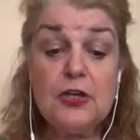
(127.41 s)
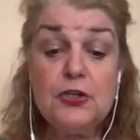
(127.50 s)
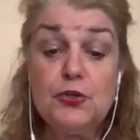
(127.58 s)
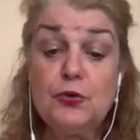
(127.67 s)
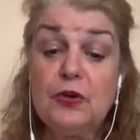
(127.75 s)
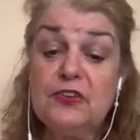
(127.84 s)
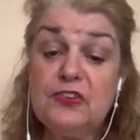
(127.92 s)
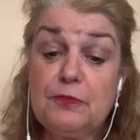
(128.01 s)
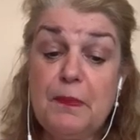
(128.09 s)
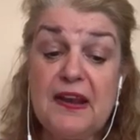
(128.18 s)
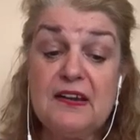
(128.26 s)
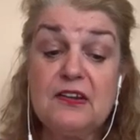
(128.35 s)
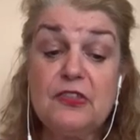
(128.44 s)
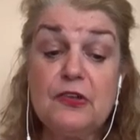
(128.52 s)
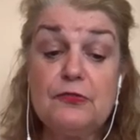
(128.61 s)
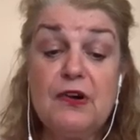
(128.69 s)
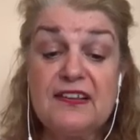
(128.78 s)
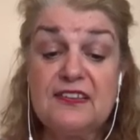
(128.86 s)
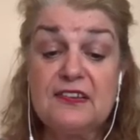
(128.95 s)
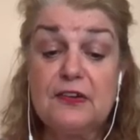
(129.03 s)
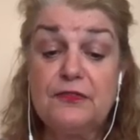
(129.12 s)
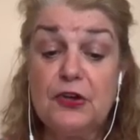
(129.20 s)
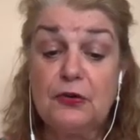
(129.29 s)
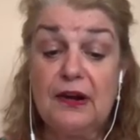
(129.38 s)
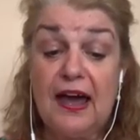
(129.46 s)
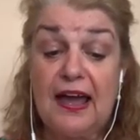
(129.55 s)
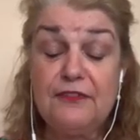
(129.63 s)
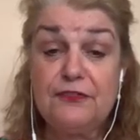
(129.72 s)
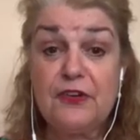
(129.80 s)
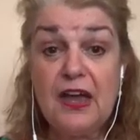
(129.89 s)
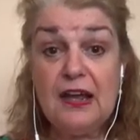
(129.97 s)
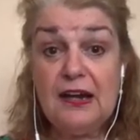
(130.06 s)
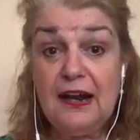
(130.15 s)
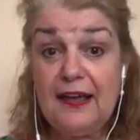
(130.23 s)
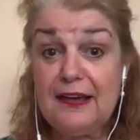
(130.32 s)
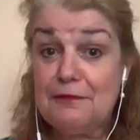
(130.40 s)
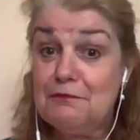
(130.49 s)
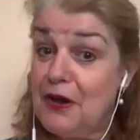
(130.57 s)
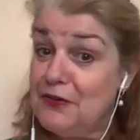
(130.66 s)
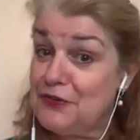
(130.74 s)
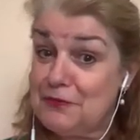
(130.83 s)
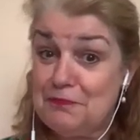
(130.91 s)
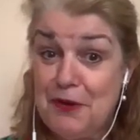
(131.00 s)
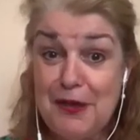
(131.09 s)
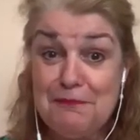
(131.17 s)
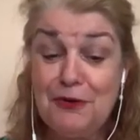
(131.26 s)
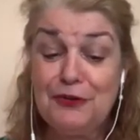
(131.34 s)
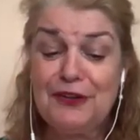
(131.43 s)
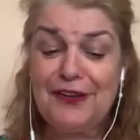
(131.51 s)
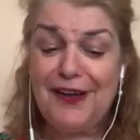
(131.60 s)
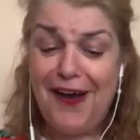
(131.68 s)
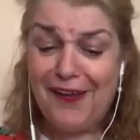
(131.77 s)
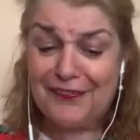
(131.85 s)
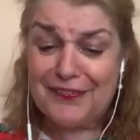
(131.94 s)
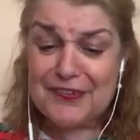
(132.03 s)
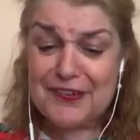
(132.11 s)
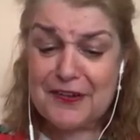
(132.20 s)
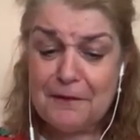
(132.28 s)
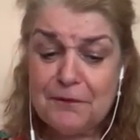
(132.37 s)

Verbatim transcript: you can spend the rest of your life like most people can't.